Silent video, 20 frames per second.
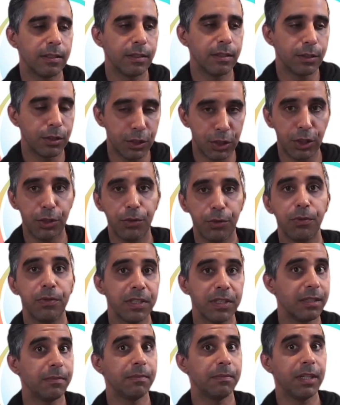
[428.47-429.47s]
new.
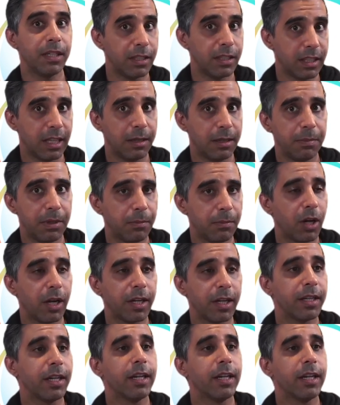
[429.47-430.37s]
Something to keep in mind.